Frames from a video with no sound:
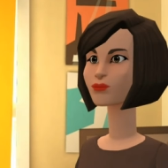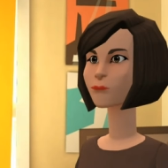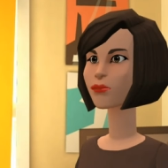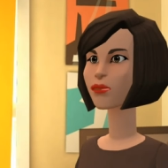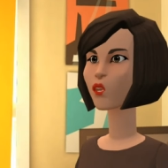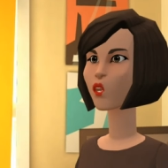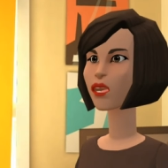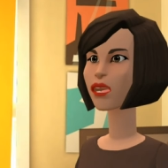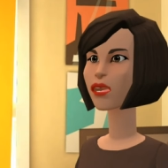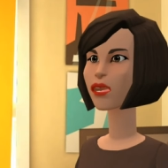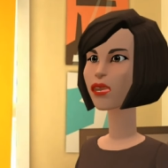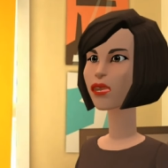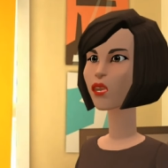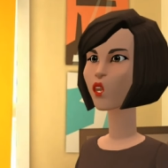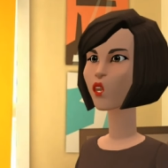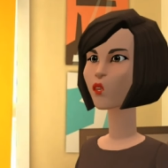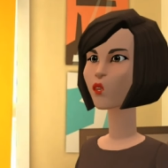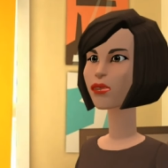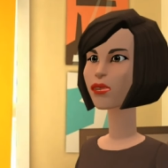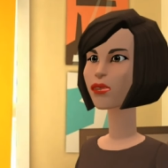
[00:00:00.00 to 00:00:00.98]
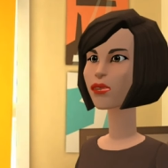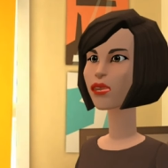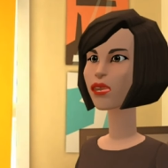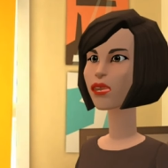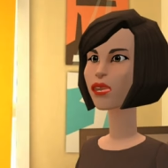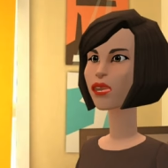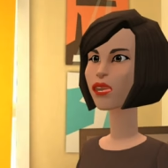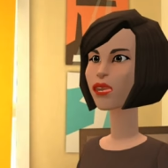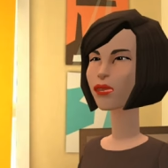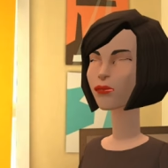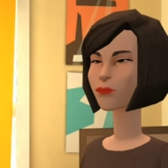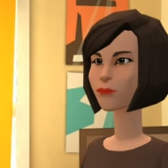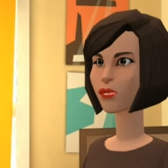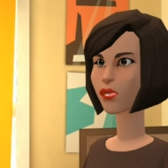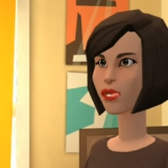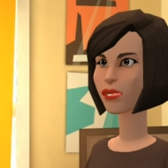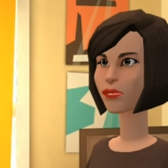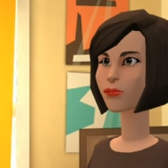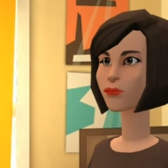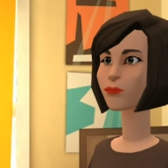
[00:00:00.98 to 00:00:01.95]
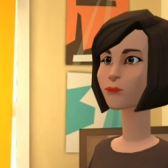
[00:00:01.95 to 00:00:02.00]
And what is your candidate
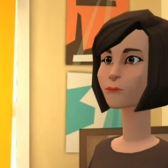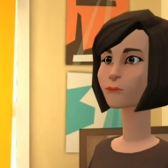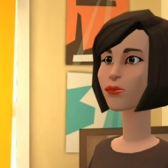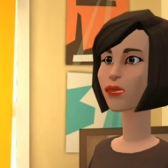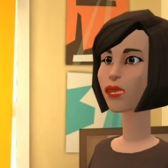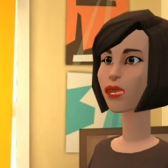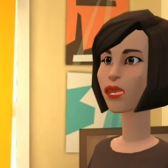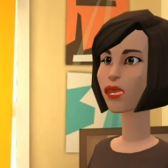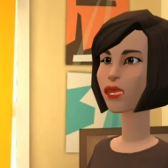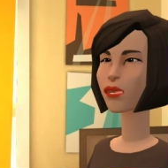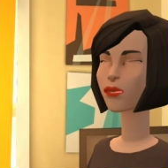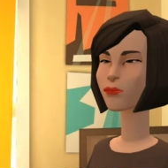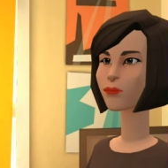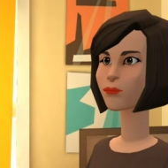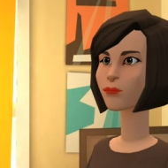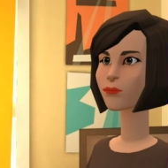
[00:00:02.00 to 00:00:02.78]
number, please?